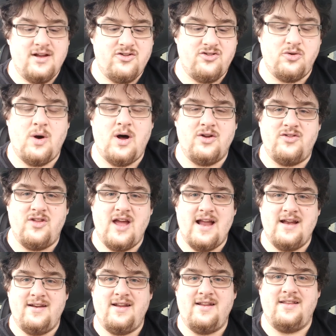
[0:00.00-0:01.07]
towards the
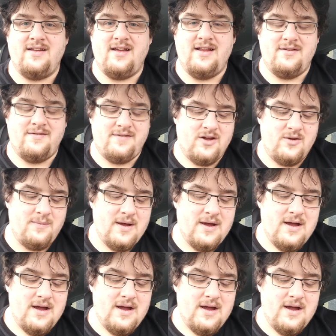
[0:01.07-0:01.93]
end in the film,